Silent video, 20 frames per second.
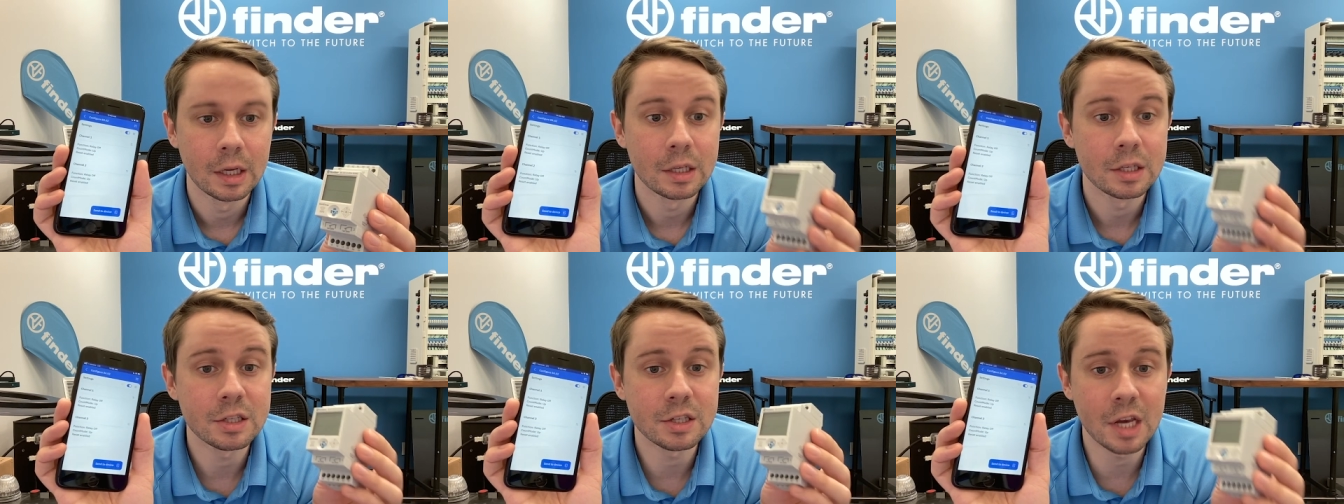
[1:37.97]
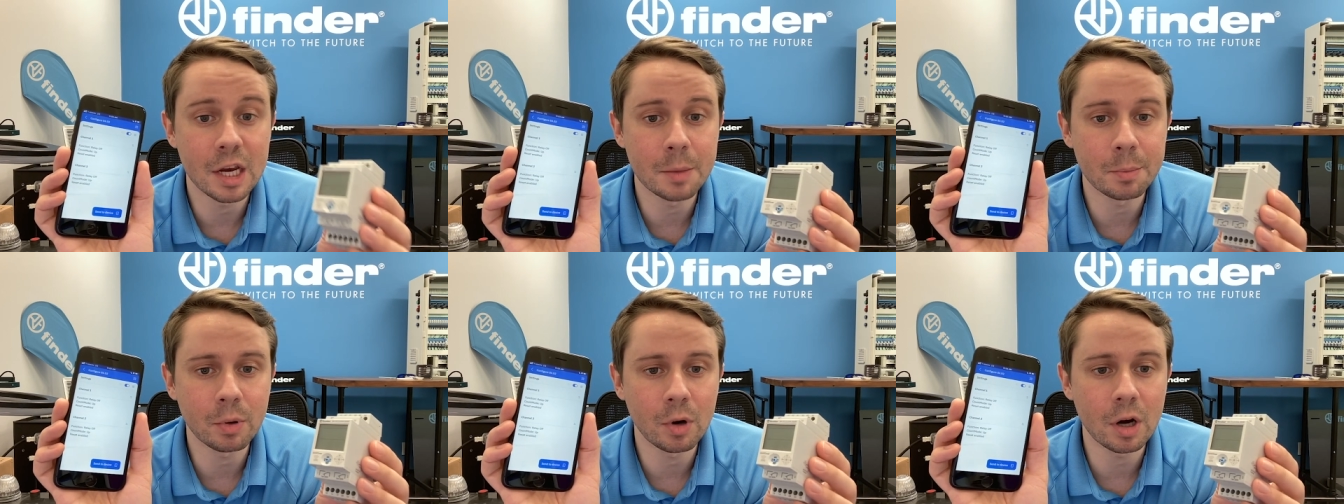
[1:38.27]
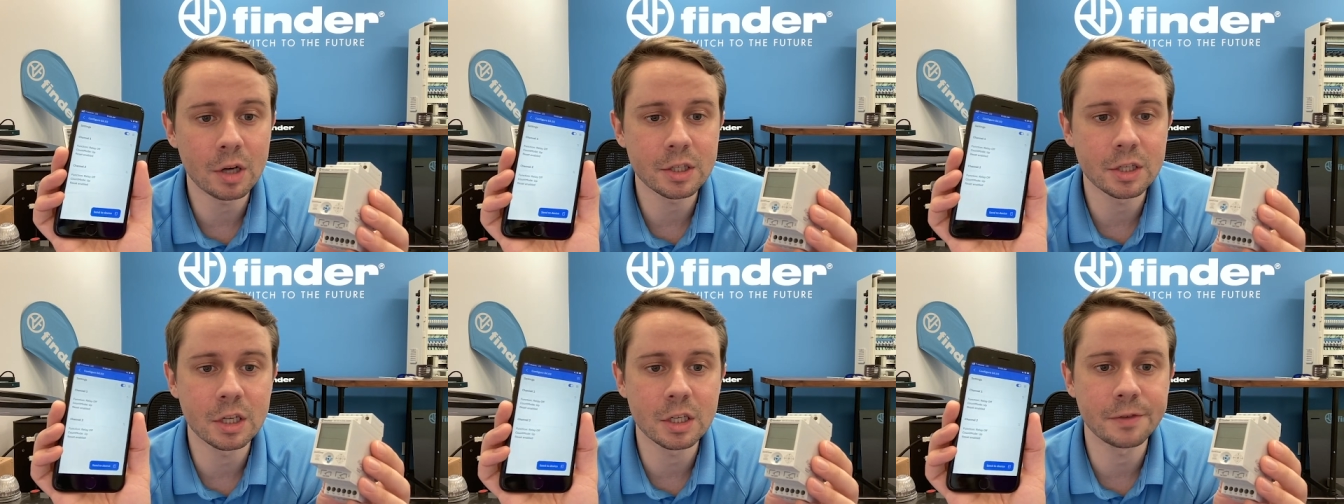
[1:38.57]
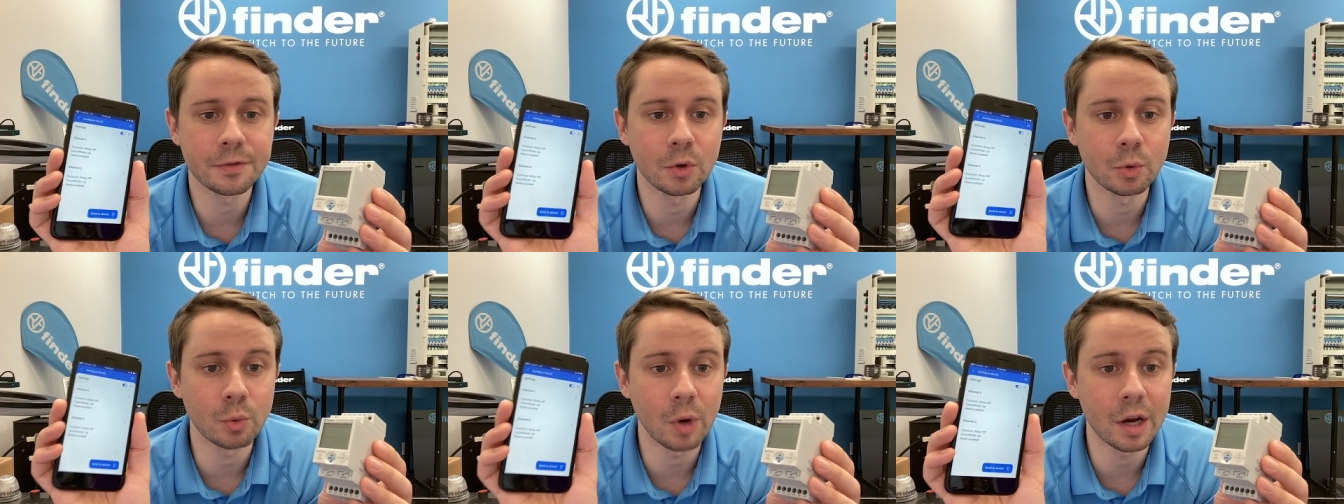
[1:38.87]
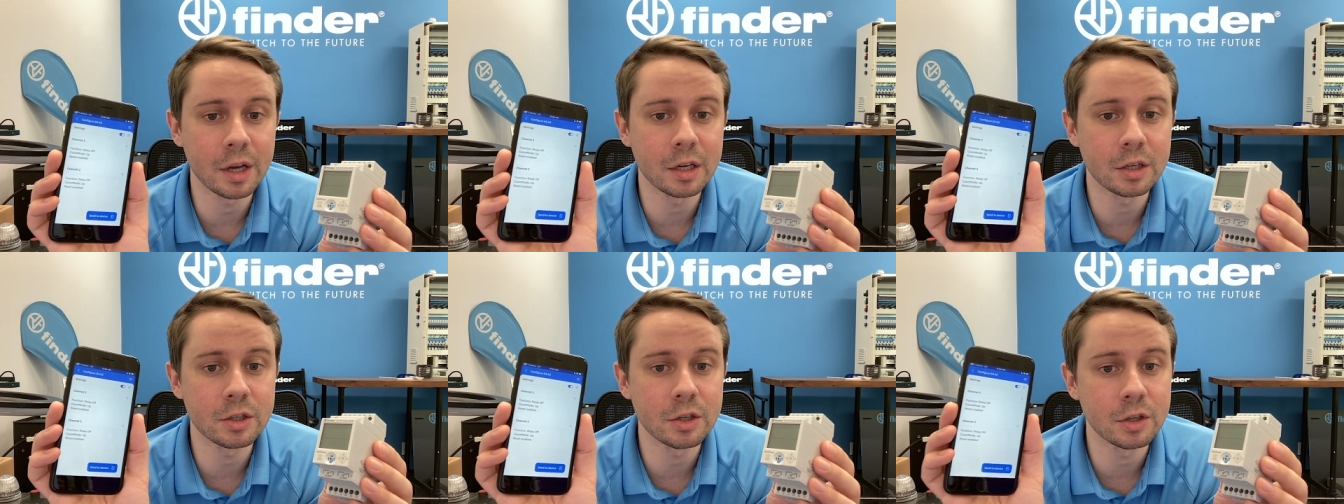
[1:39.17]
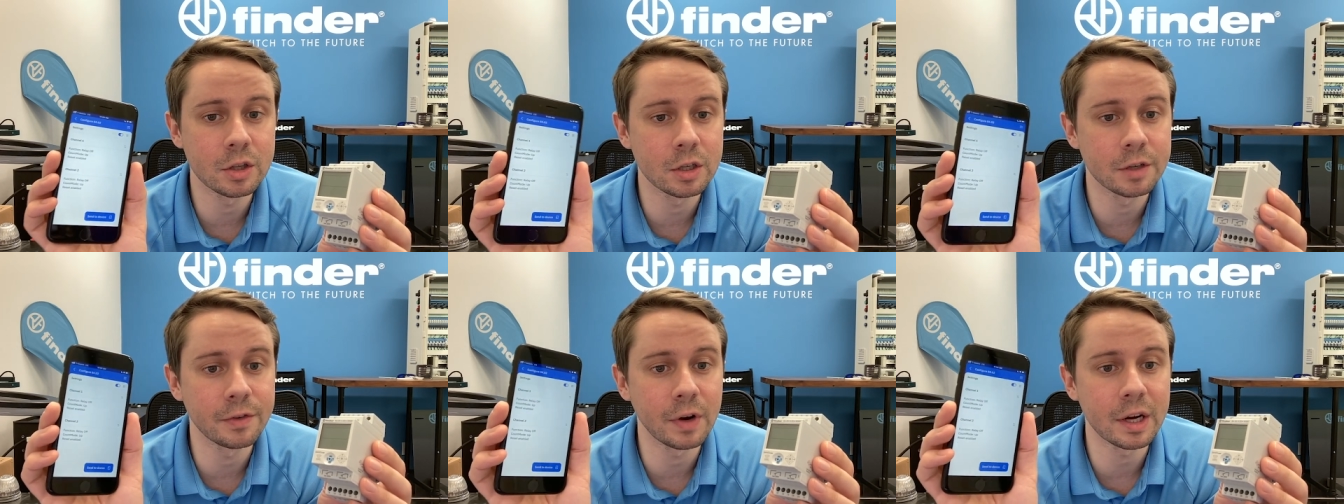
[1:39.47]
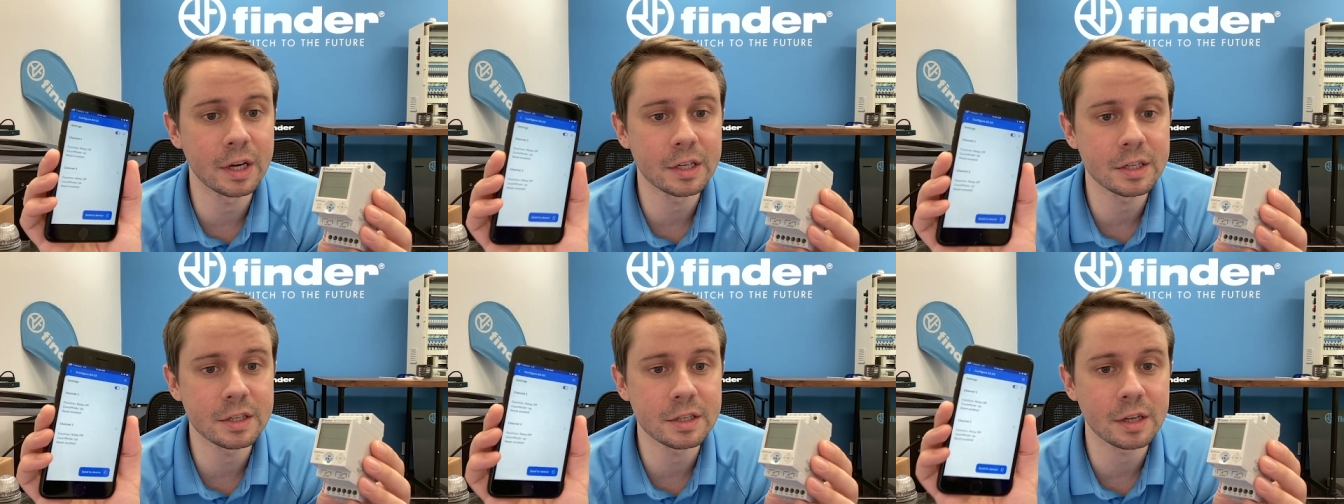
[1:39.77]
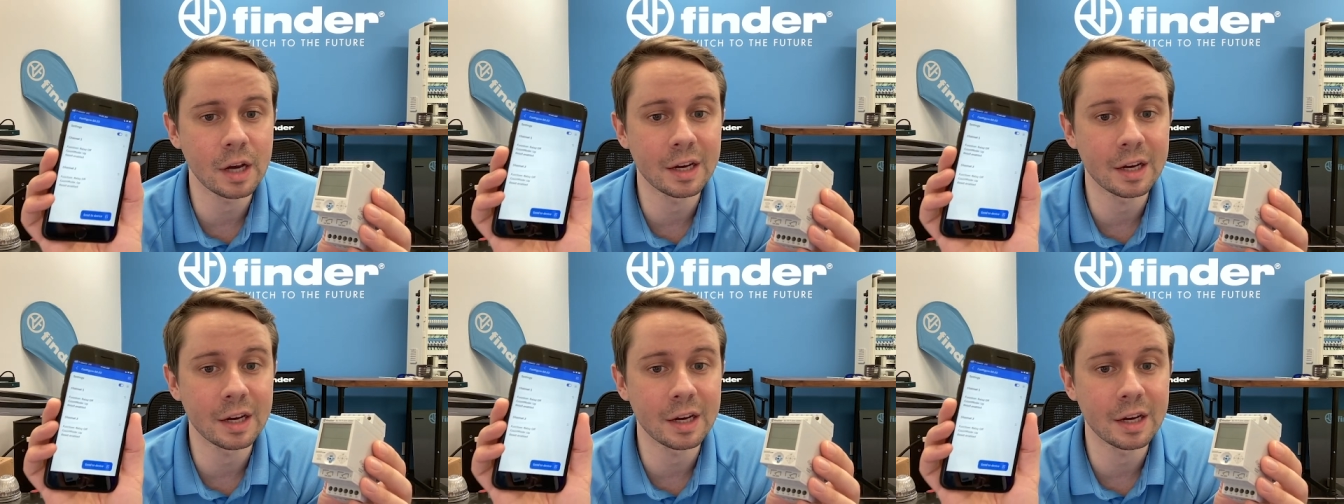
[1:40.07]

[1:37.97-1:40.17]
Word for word: Same process for writing to the device.